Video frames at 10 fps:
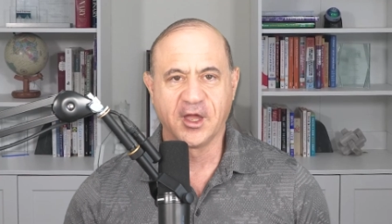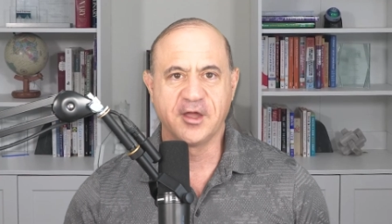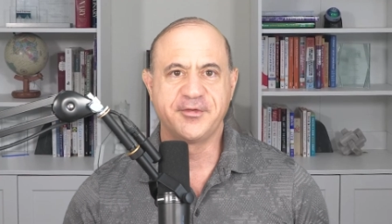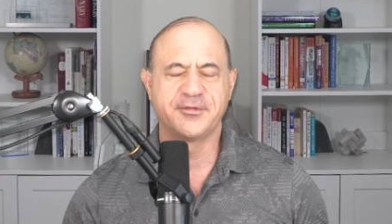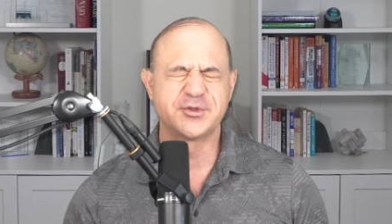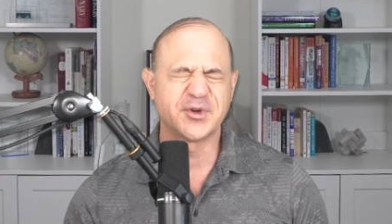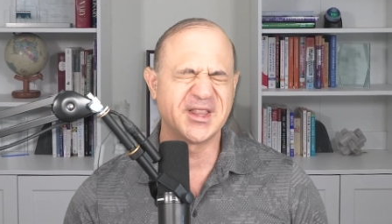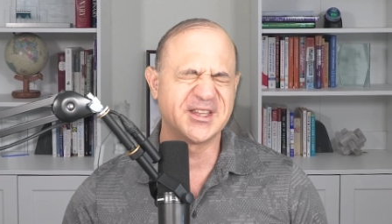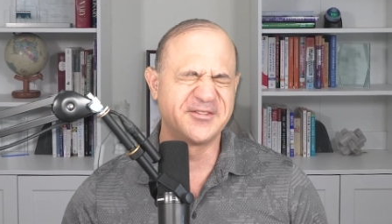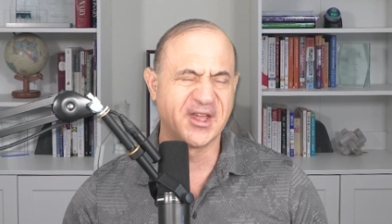If you've
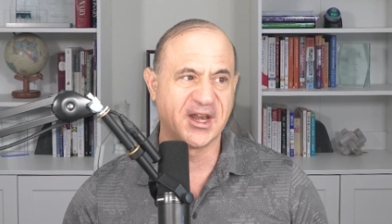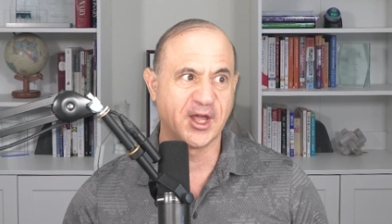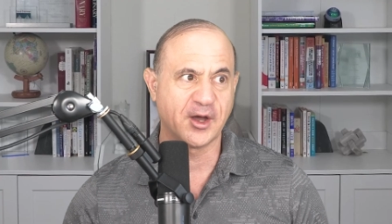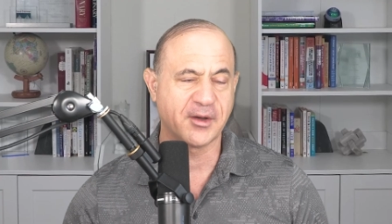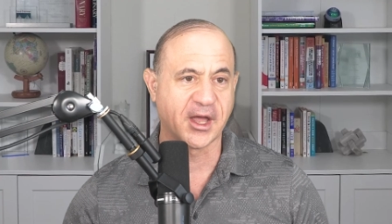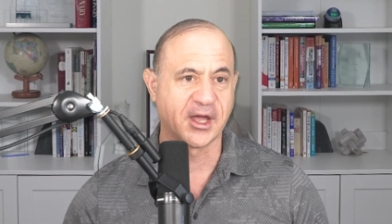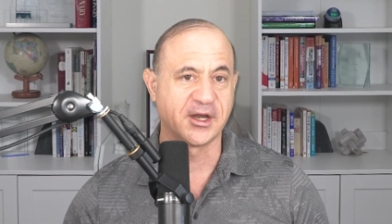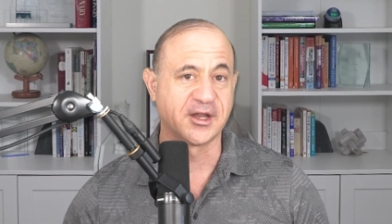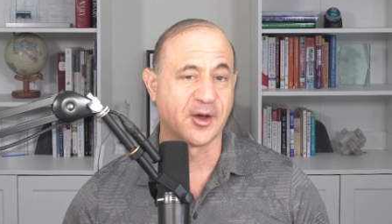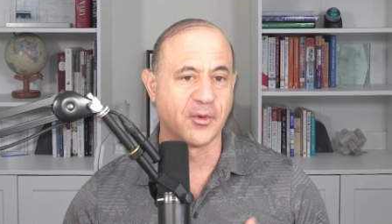enjoyed this video
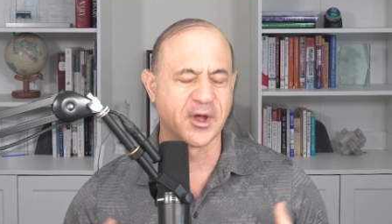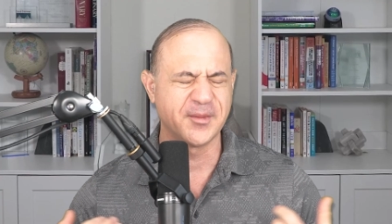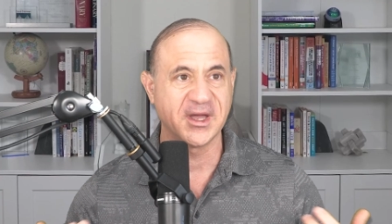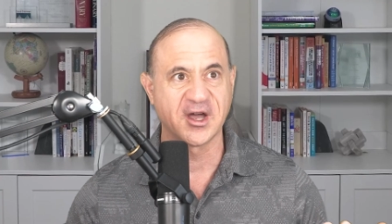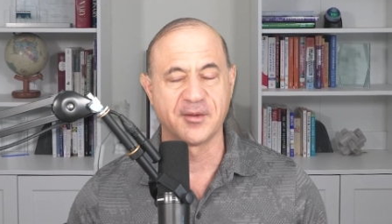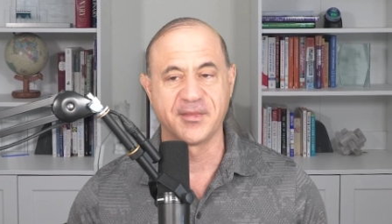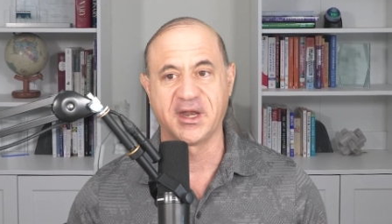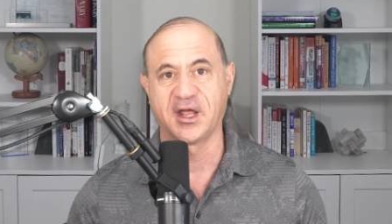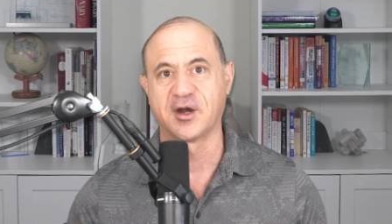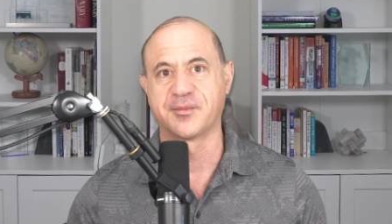and want to become
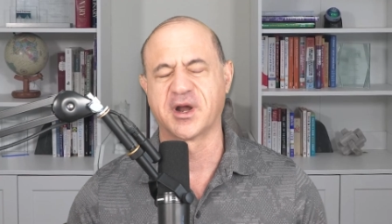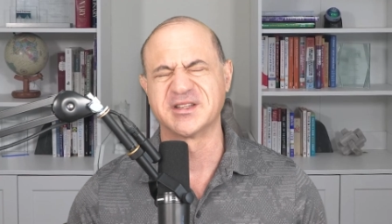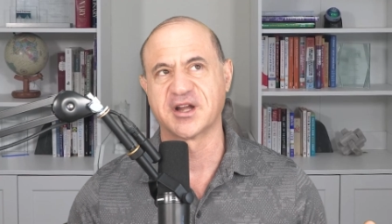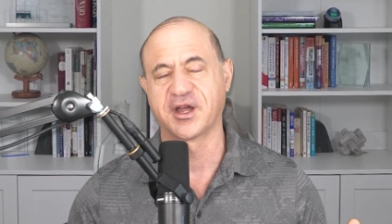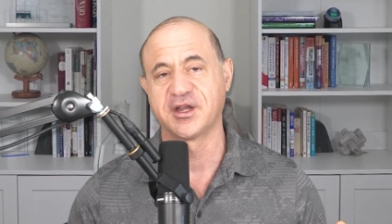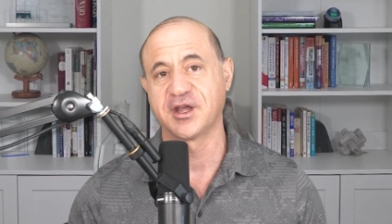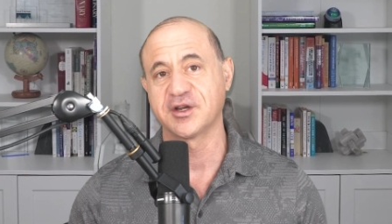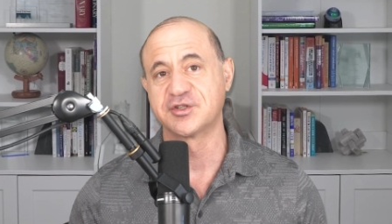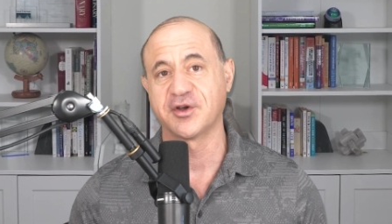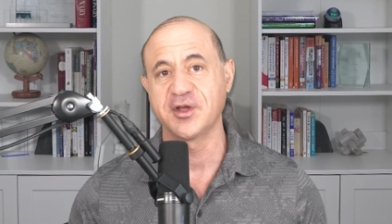an enterprise
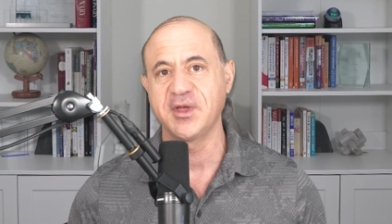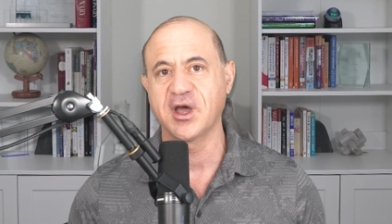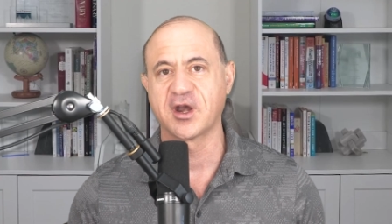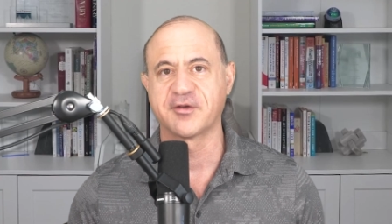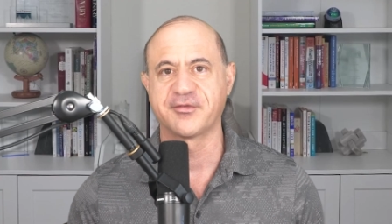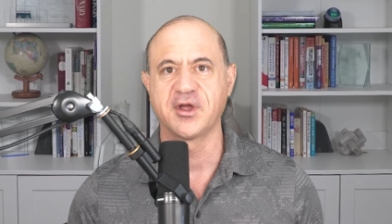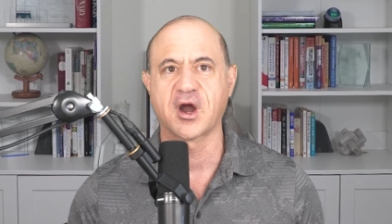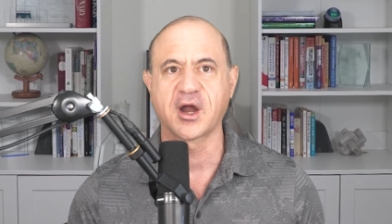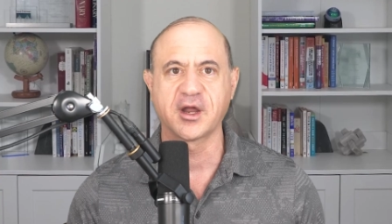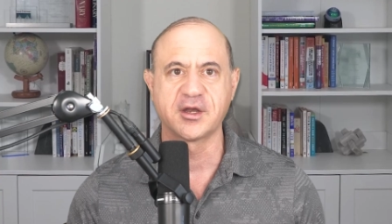architect, join me on a free
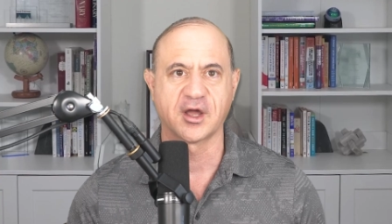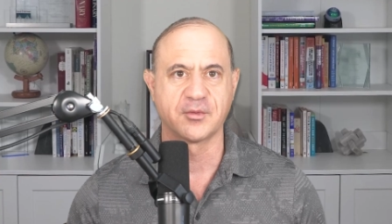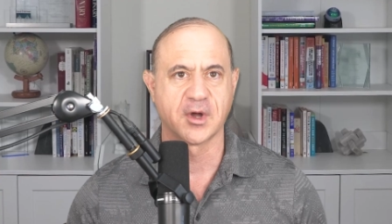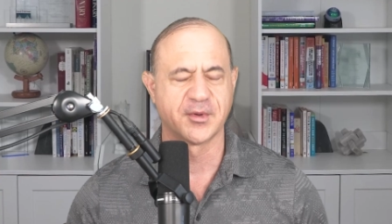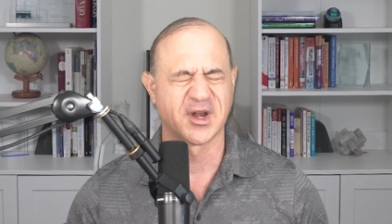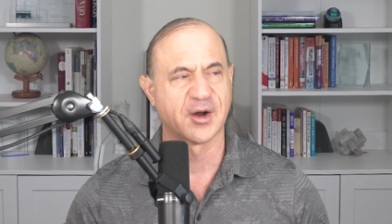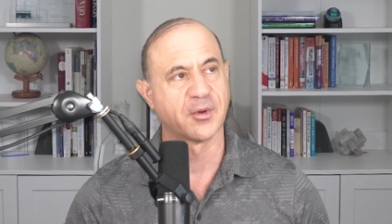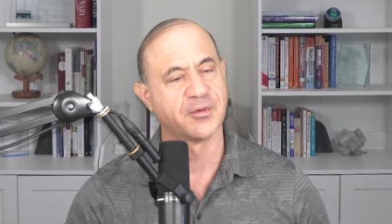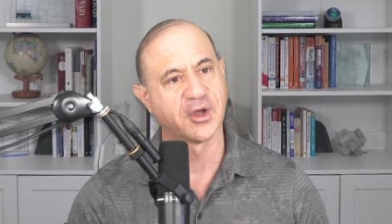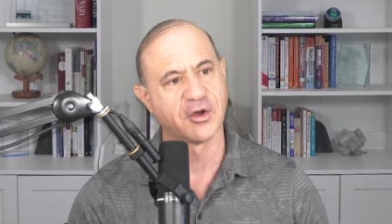architect webinar
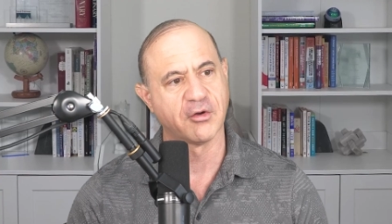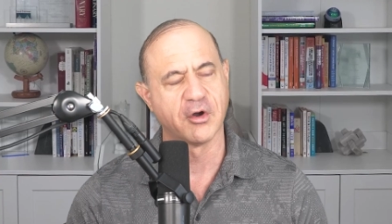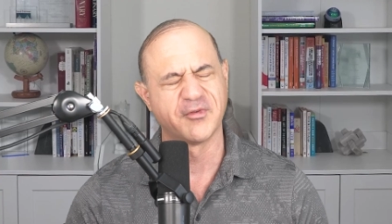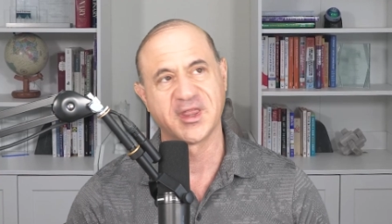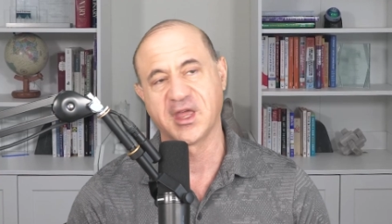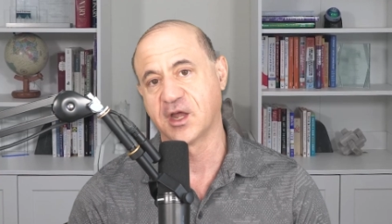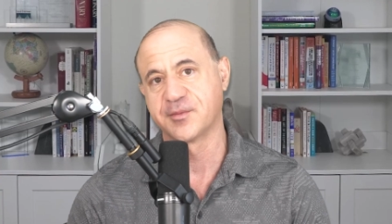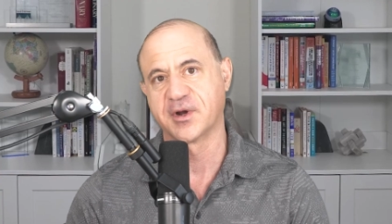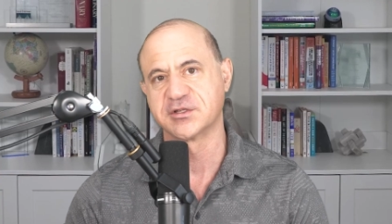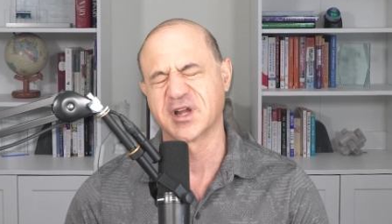where we'll go over the
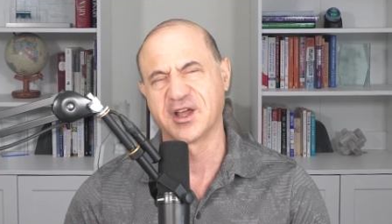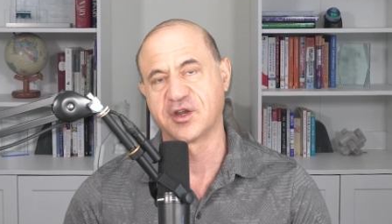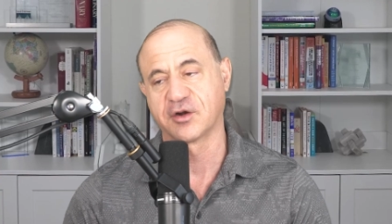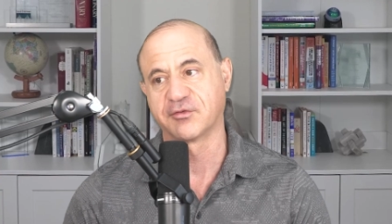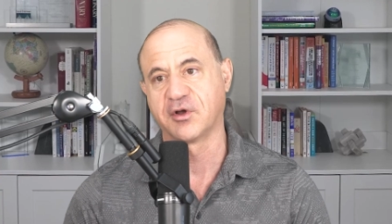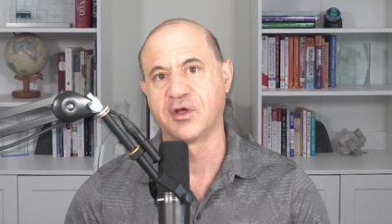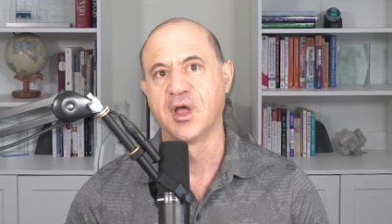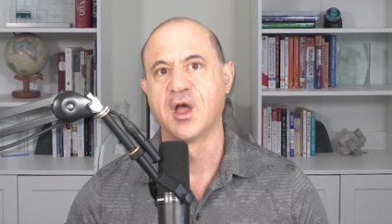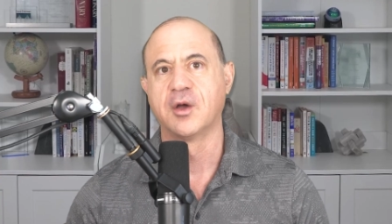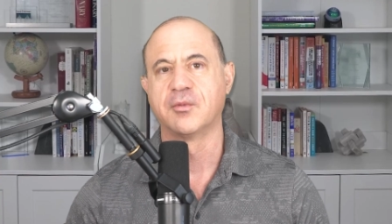enterprise architect
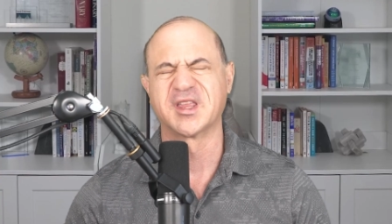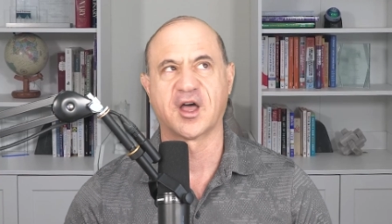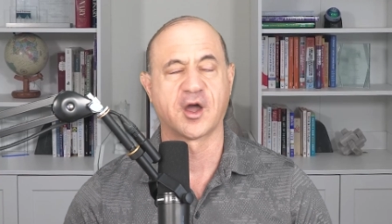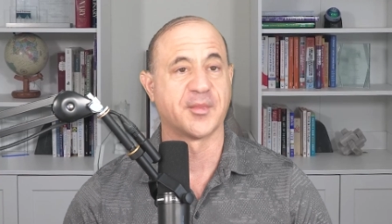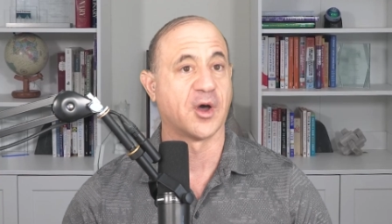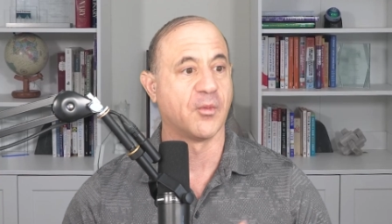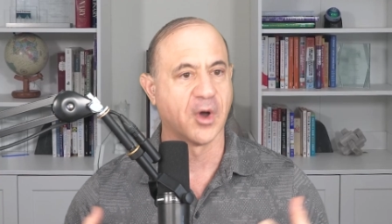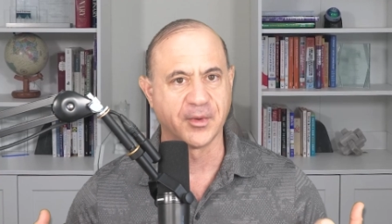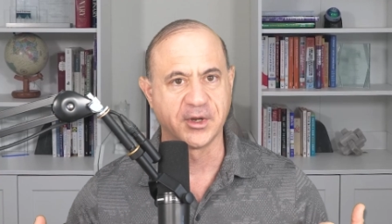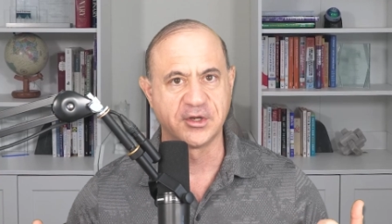role. We'll talk about
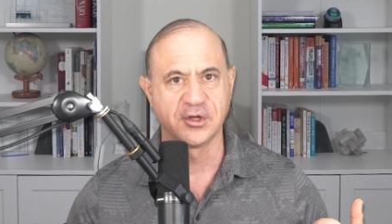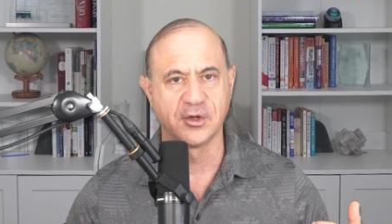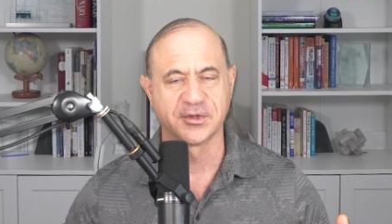what we do.